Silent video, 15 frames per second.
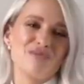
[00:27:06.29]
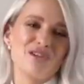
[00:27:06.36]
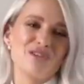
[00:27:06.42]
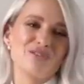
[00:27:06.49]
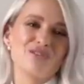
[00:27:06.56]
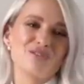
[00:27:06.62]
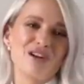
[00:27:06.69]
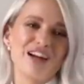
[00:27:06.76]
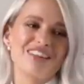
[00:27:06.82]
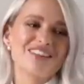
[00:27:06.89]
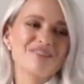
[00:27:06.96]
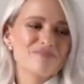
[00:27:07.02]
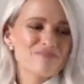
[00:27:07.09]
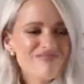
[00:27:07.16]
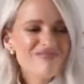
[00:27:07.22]
a beautiful
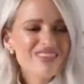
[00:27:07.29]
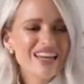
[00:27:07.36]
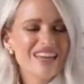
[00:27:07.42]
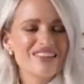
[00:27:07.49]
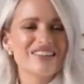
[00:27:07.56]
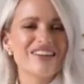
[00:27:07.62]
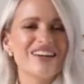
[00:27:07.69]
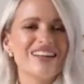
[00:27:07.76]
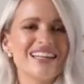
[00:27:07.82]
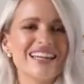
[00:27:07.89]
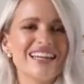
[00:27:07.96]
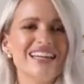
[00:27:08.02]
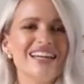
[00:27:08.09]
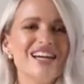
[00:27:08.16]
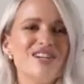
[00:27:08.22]
dress. It's
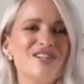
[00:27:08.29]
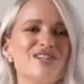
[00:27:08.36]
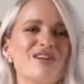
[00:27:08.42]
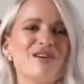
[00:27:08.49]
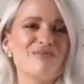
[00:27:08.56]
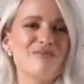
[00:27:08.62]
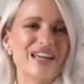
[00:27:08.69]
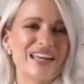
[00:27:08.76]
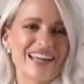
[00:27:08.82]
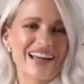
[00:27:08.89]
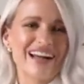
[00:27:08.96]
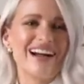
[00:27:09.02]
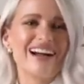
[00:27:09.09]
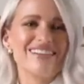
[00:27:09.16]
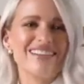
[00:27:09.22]
certainly shown me and
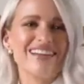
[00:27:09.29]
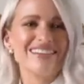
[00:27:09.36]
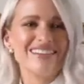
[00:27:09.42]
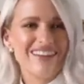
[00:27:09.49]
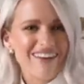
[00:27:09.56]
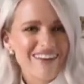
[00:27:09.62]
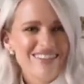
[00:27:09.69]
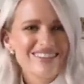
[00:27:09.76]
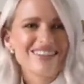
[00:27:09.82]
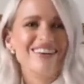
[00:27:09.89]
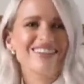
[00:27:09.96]
Kyle a lot